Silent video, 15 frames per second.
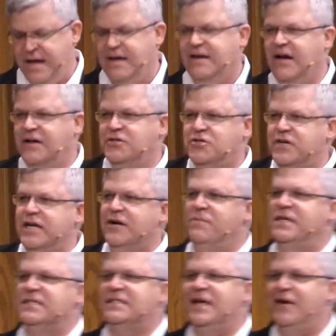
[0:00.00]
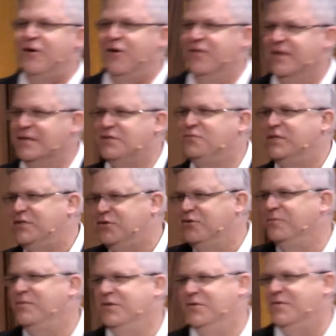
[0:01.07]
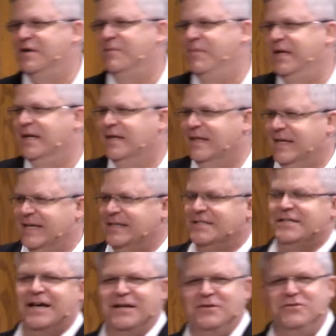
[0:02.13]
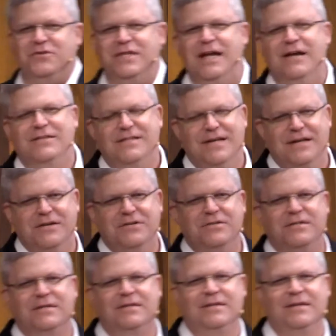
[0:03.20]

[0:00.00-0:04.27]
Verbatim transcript: Now, as you hear me say all this, which group do you want to be in, the insiders or the outsiders?